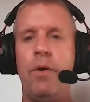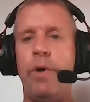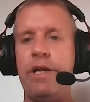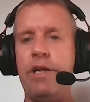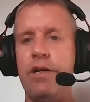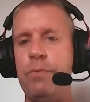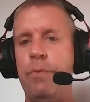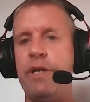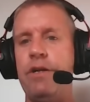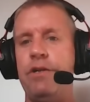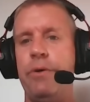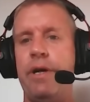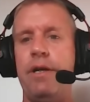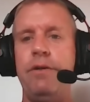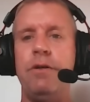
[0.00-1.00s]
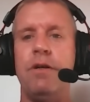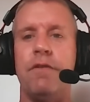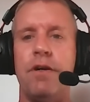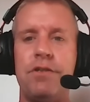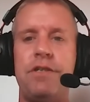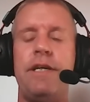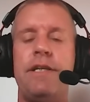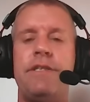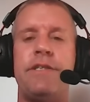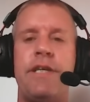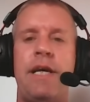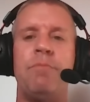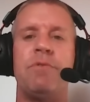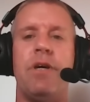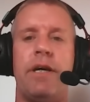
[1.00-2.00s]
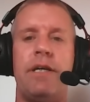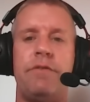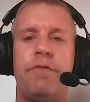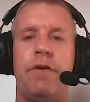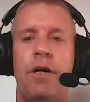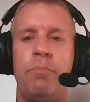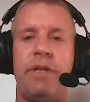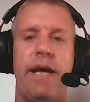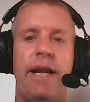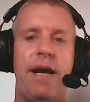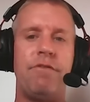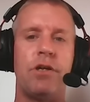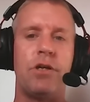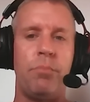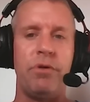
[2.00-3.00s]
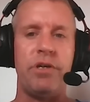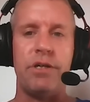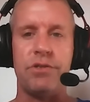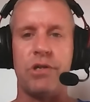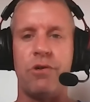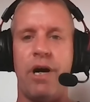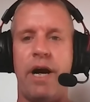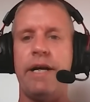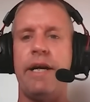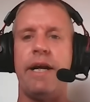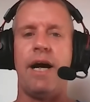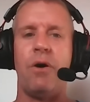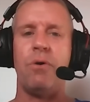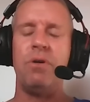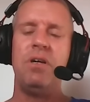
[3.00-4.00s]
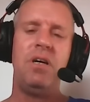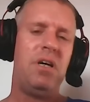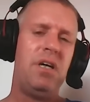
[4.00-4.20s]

When you're when you're doing it in university, it seems like it's fun, but then after a couple of years of grinding it out,